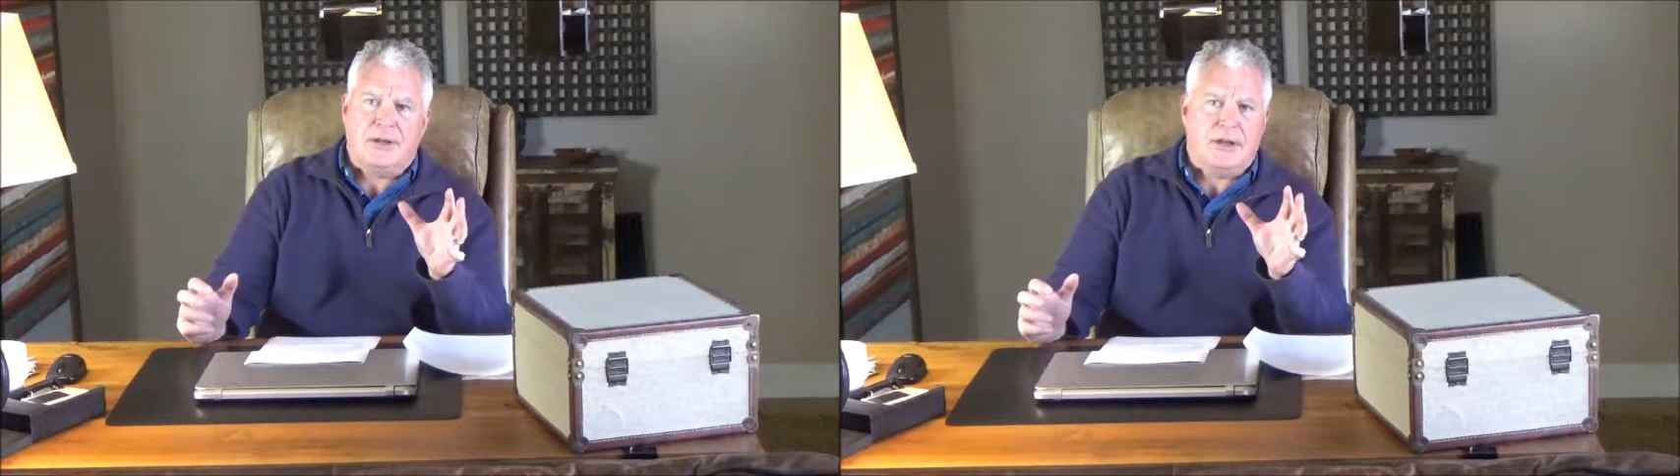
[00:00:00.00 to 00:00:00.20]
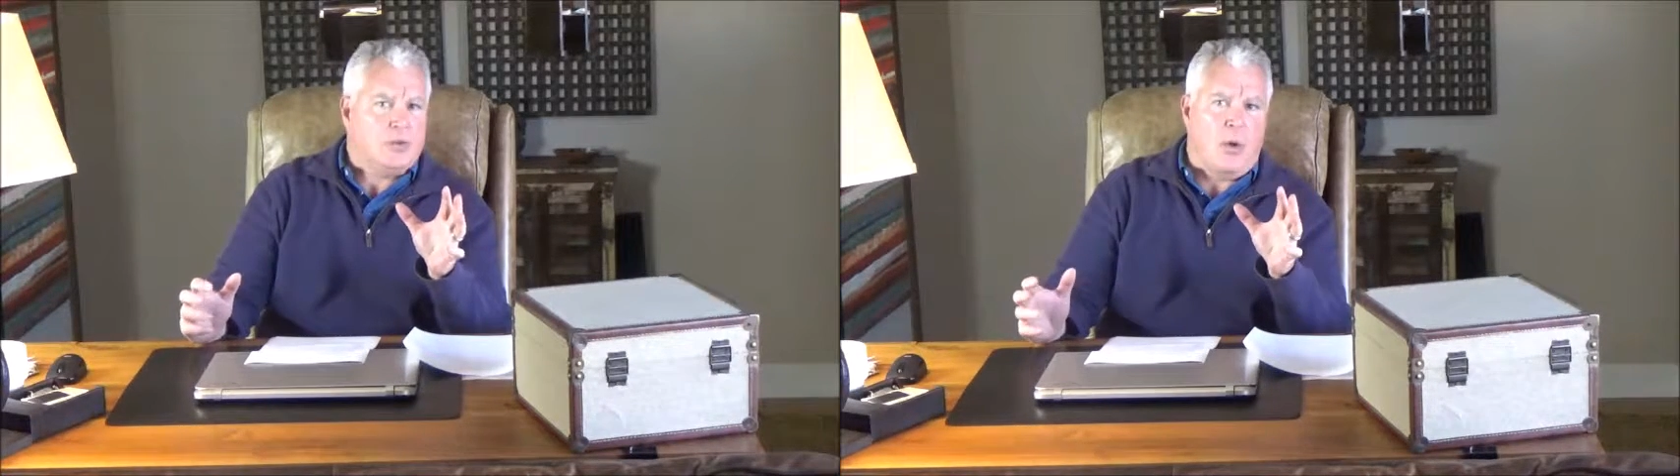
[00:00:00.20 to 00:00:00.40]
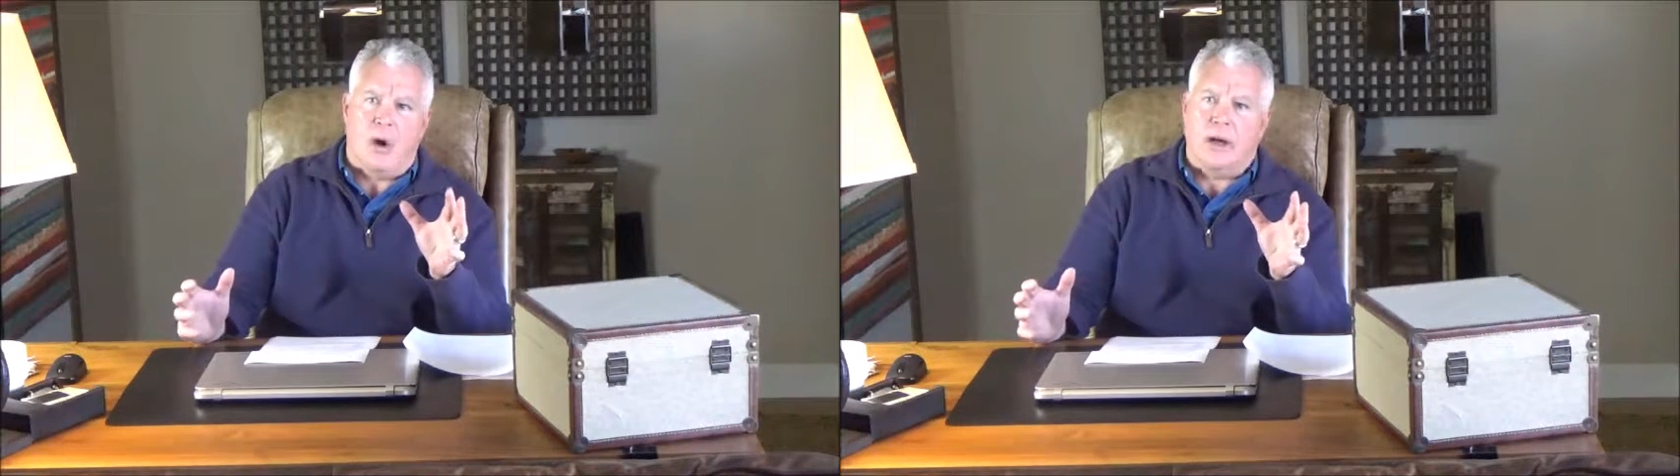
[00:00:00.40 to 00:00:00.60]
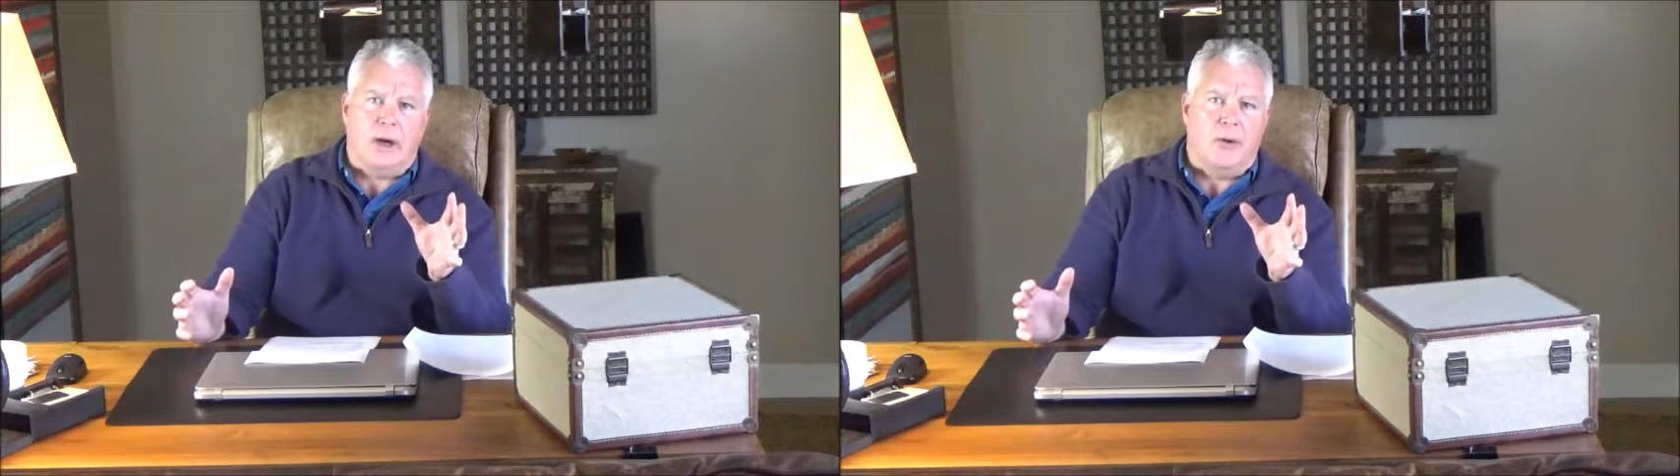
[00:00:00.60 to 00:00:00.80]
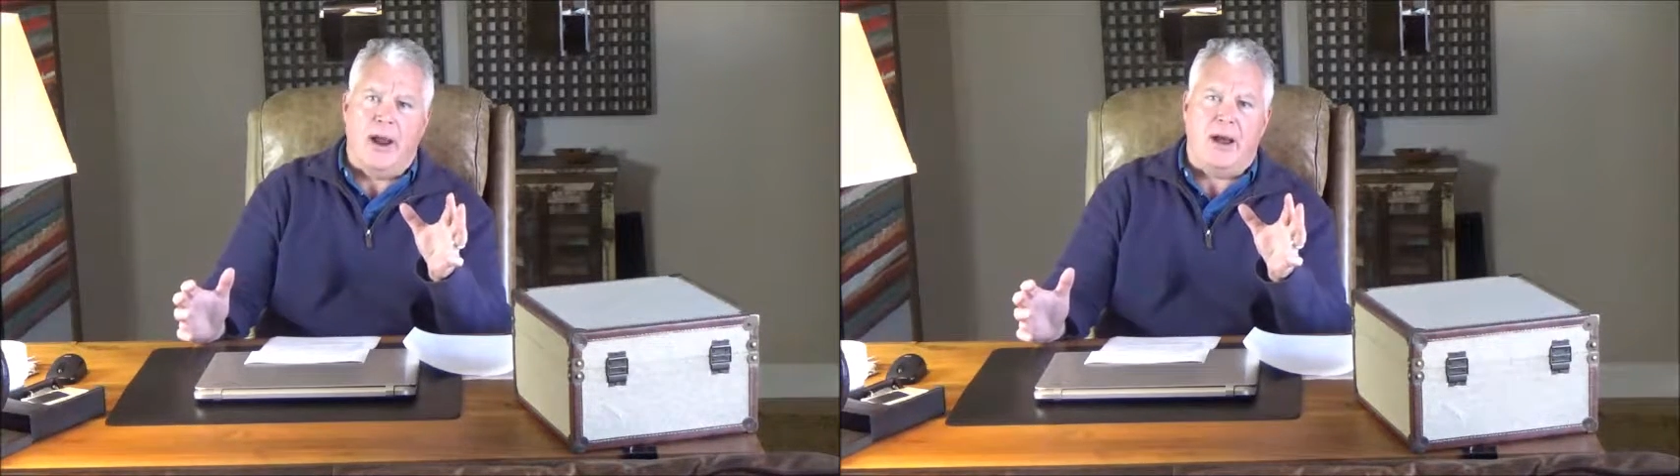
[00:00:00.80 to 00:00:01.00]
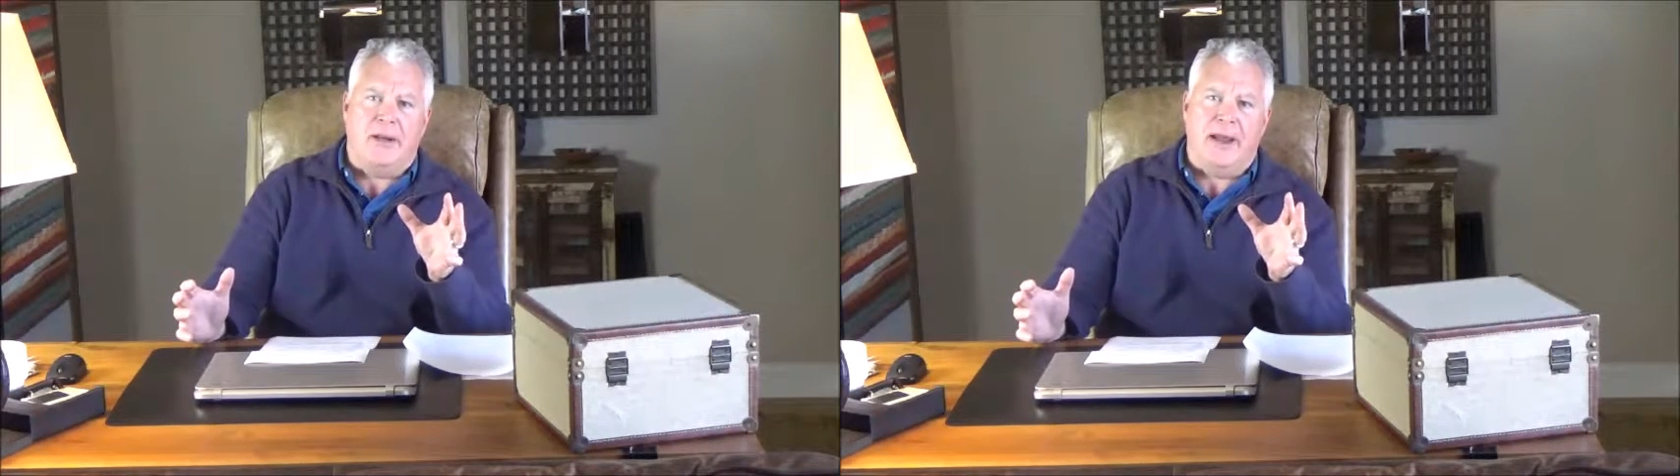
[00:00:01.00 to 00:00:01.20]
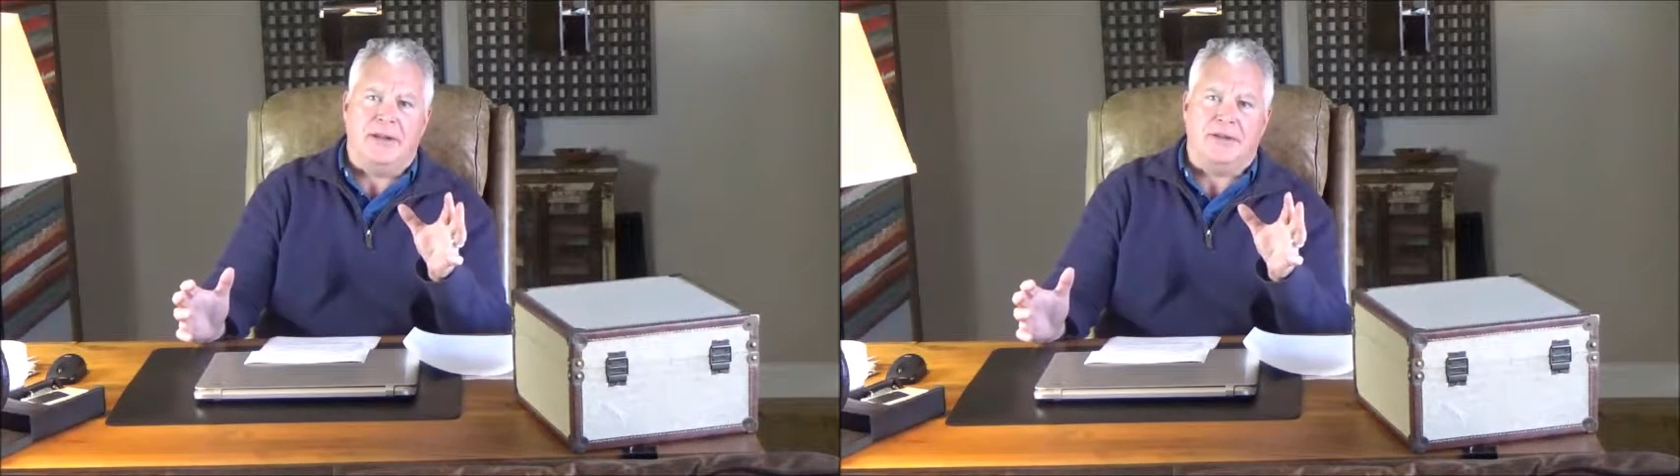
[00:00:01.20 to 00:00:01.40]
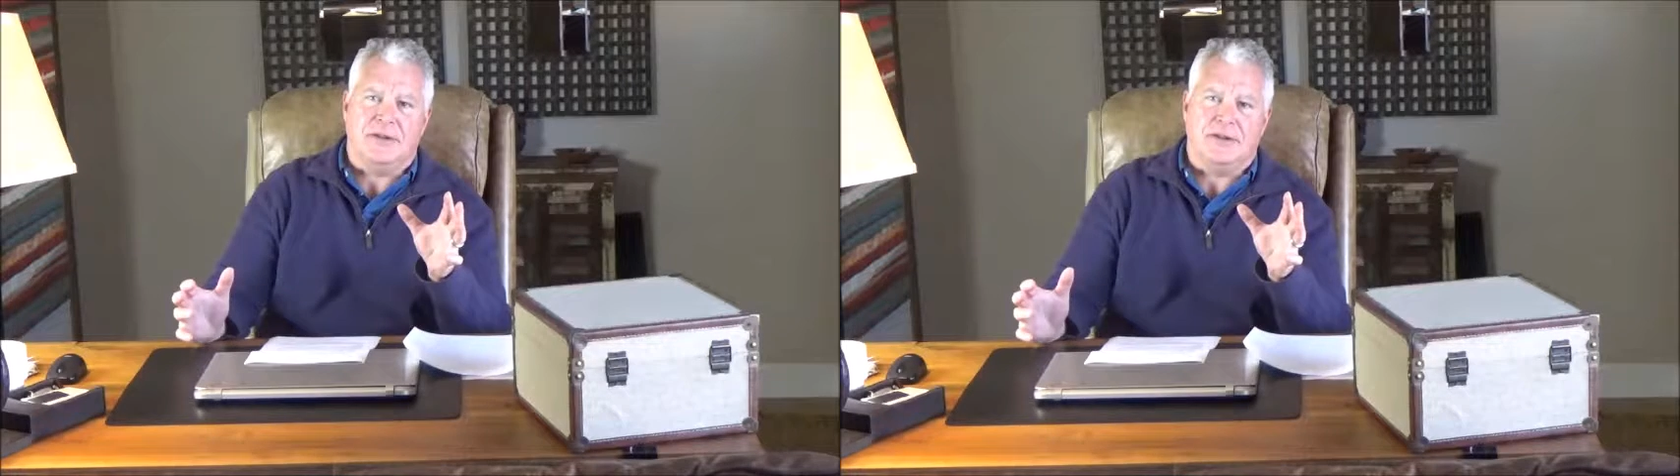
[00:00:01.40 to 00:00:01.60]
just walking around that
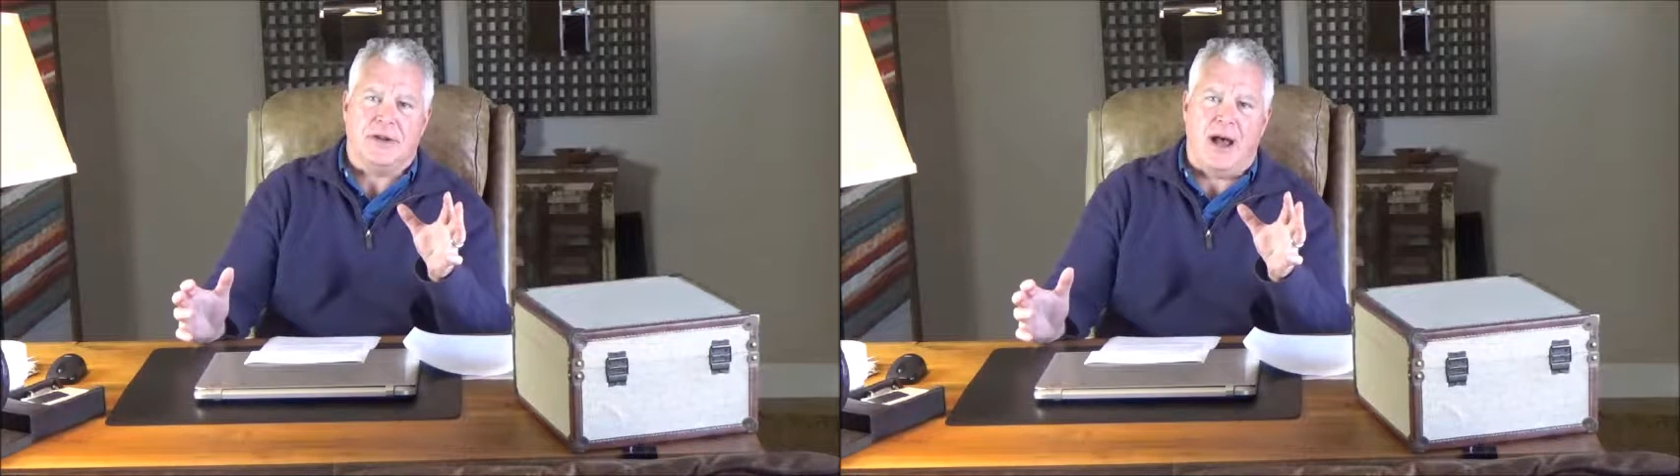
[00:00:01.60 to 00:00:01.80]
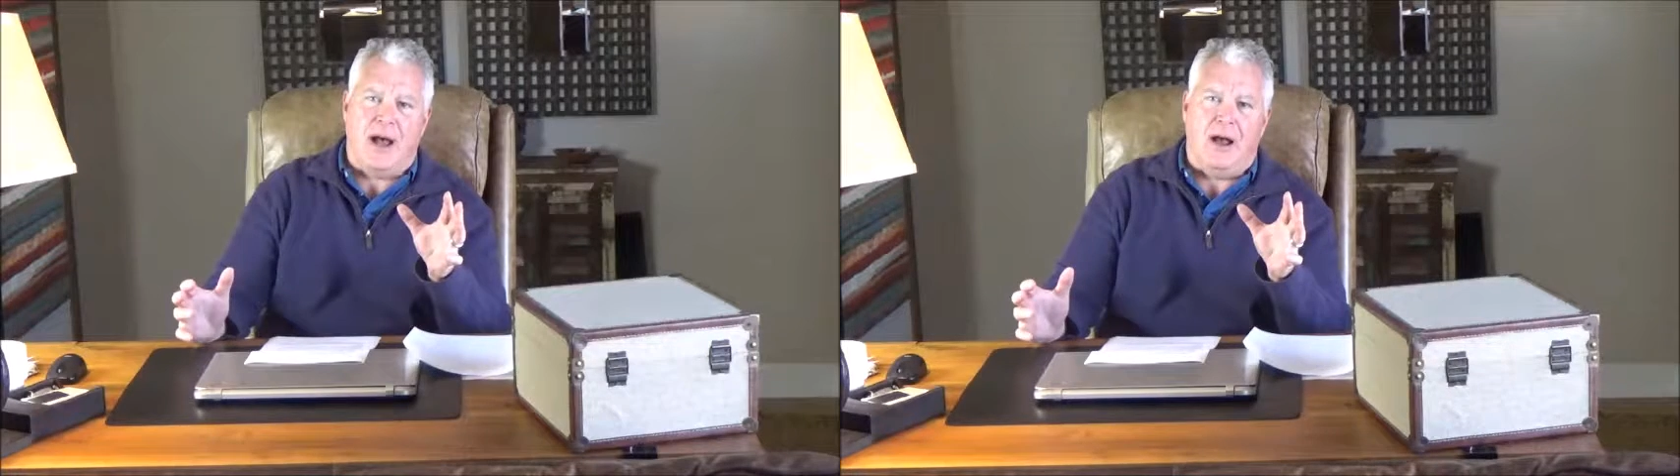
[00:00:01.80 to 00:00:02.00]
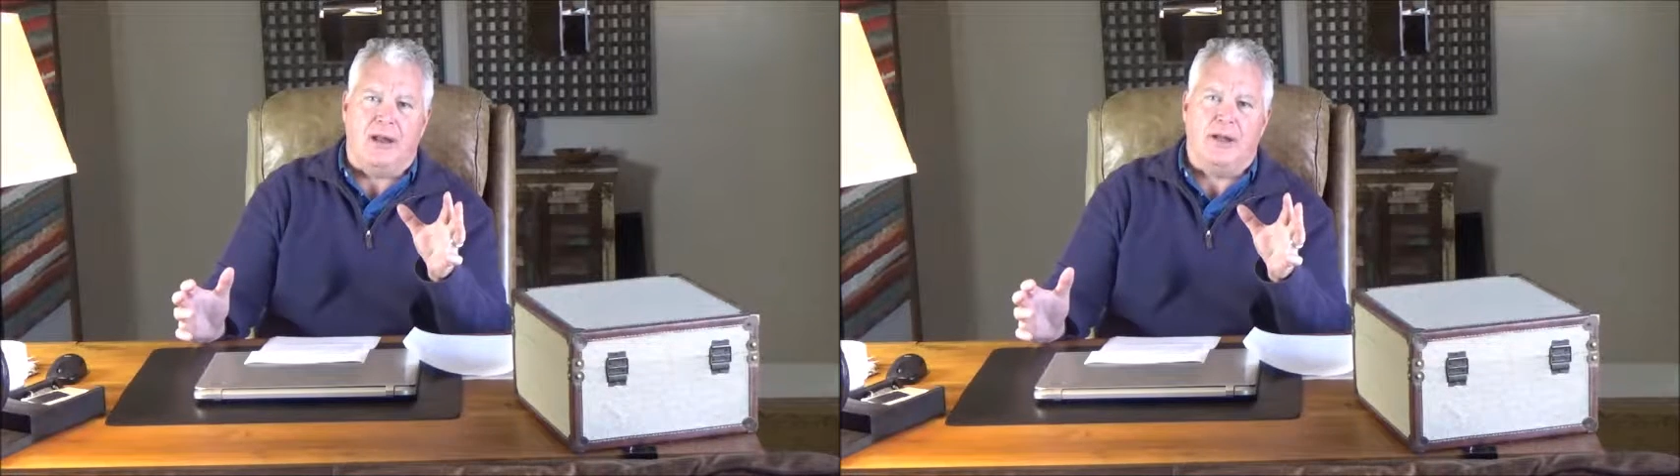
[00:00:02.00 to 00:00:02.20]
is the style,